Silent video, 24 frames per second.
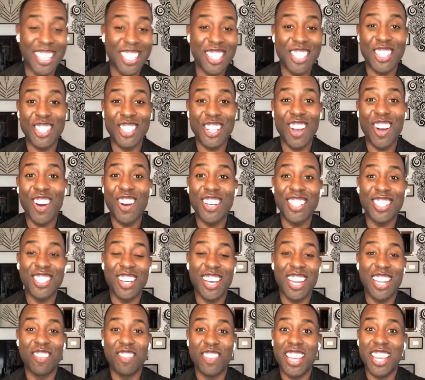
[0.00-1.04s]
This show
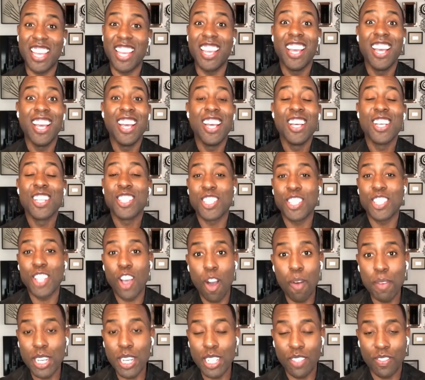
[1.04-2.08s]
is going to be
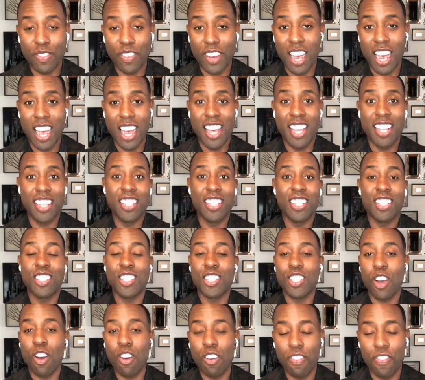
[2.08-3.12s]
so much fun,
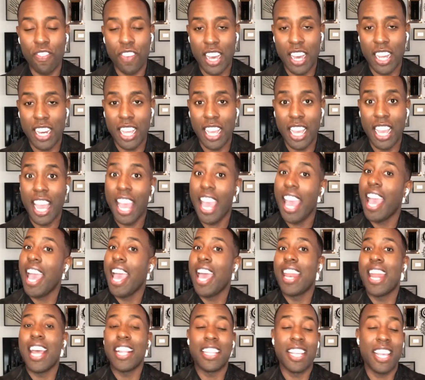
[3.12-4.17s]
so funny,
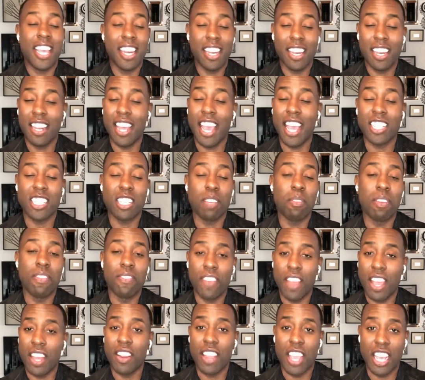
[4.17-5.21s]
and at the end of the day, it's going
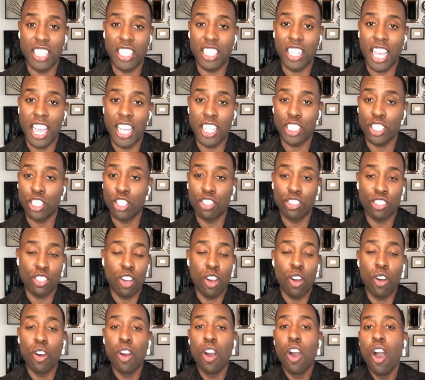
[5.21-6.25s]
to be very educational.
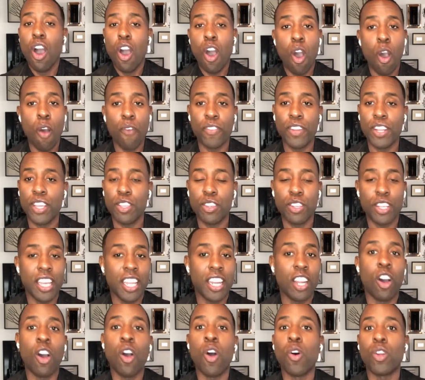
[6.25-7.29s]
So hopefully you
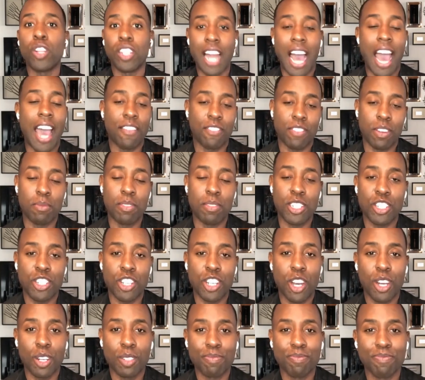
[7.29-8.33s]
get a whole lot from
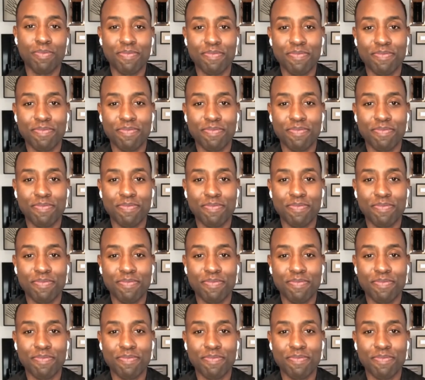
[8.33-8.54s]
this show.